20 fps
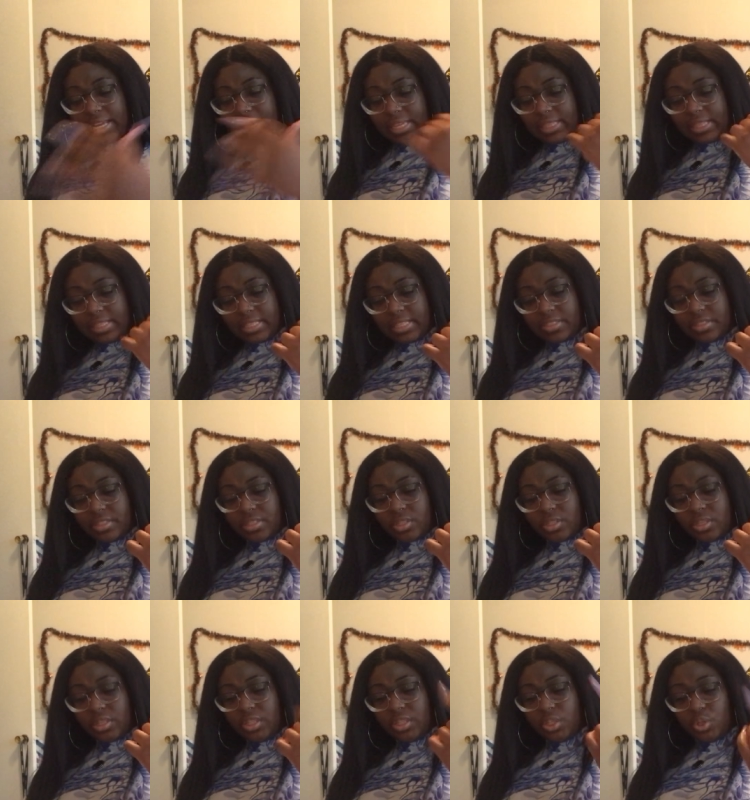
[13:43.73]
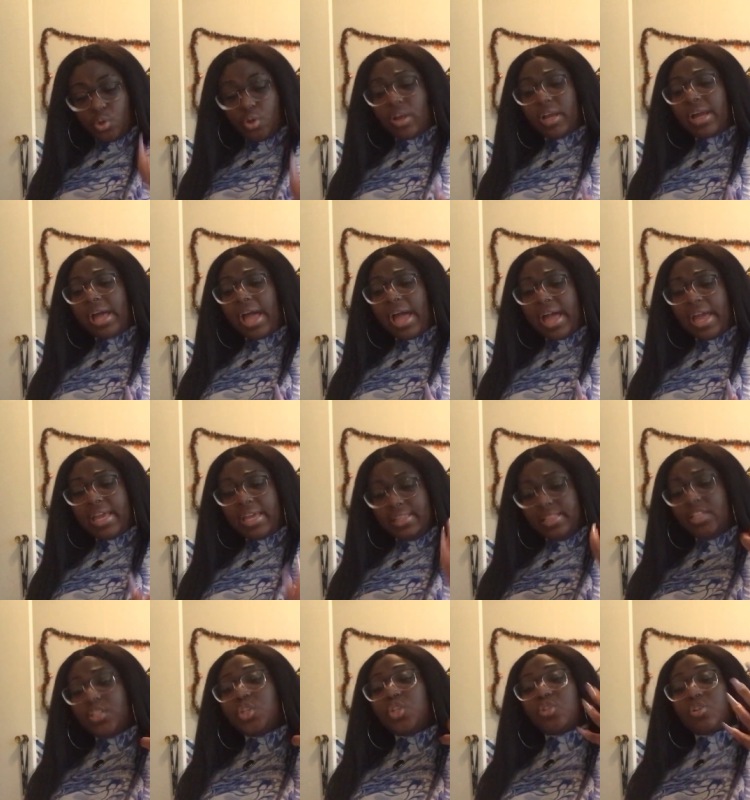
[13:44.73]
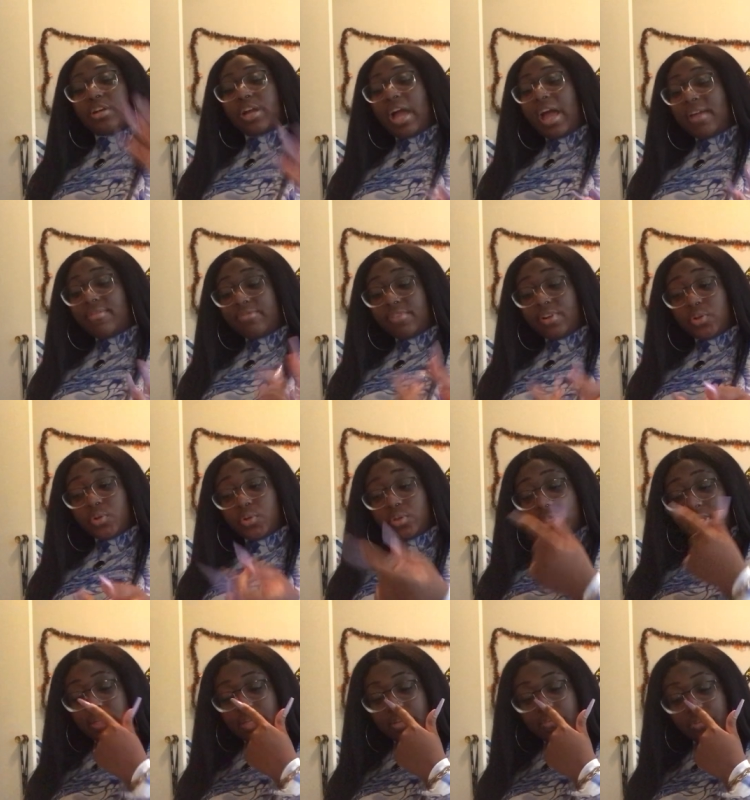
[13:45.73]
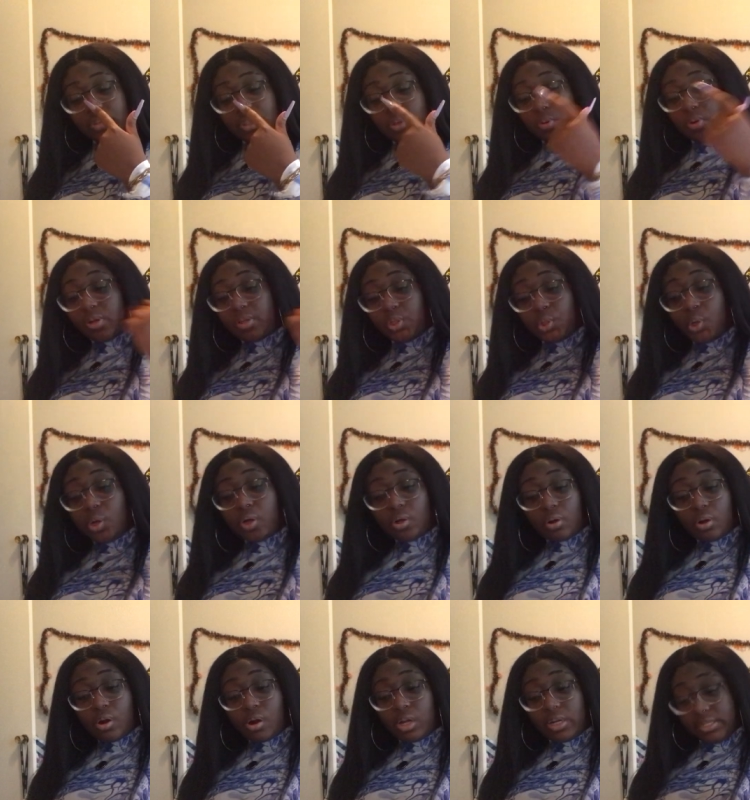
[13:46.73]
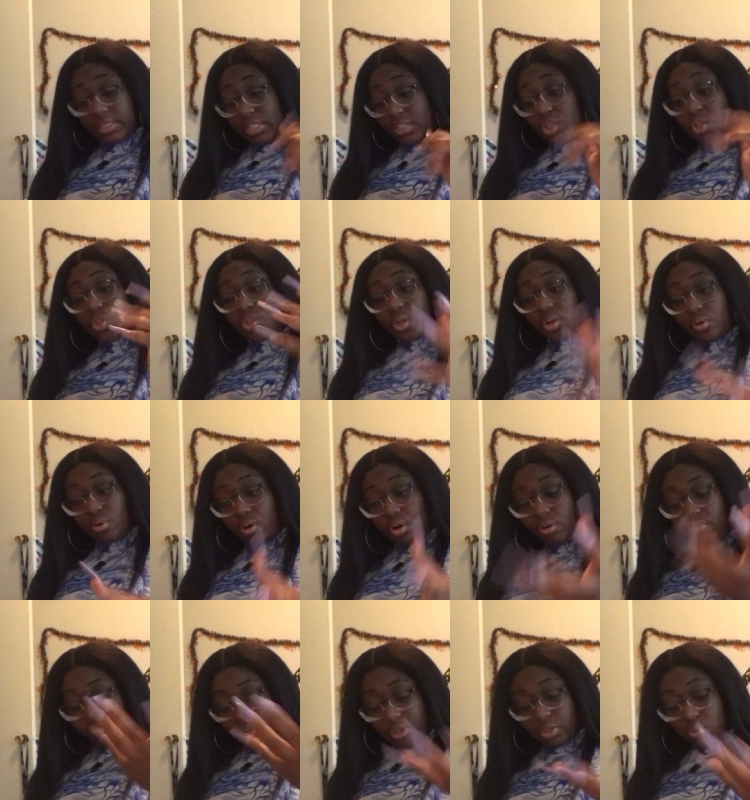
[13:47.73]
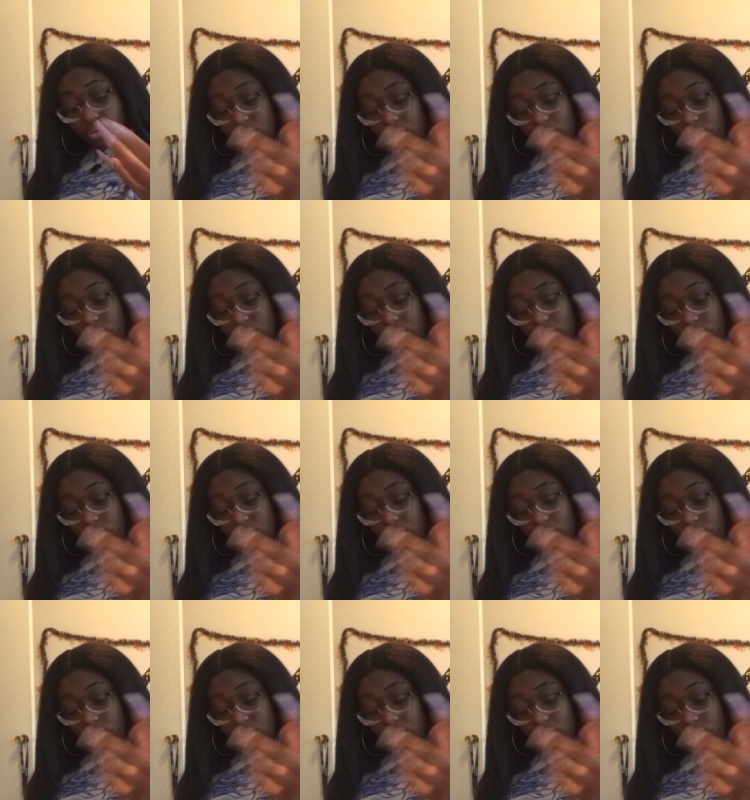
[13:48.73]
I get that this is your guy and this is your guy friend who's in love with you, or your girl and this is your girlfriend